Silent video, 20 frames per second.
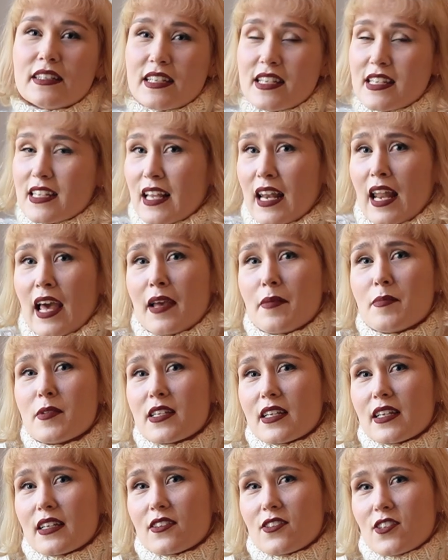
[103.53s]

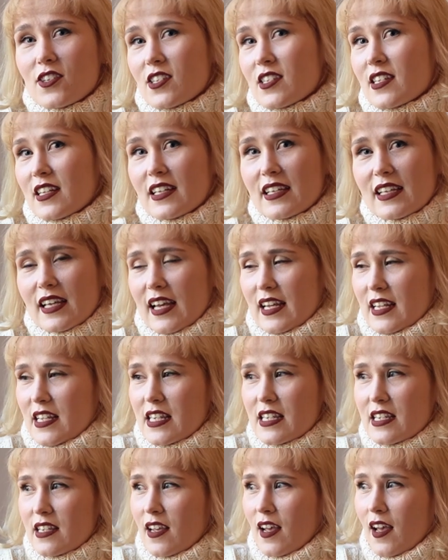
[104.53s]
disclaimed, just in
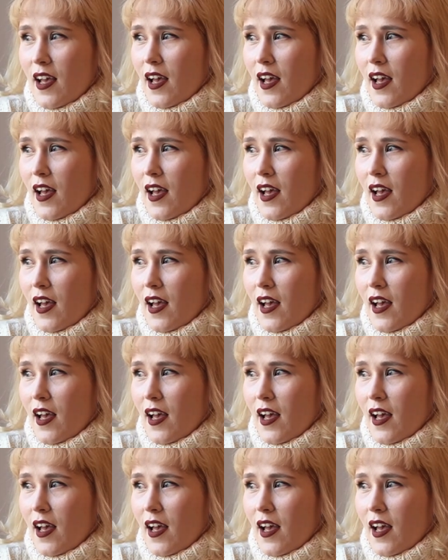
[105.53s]
case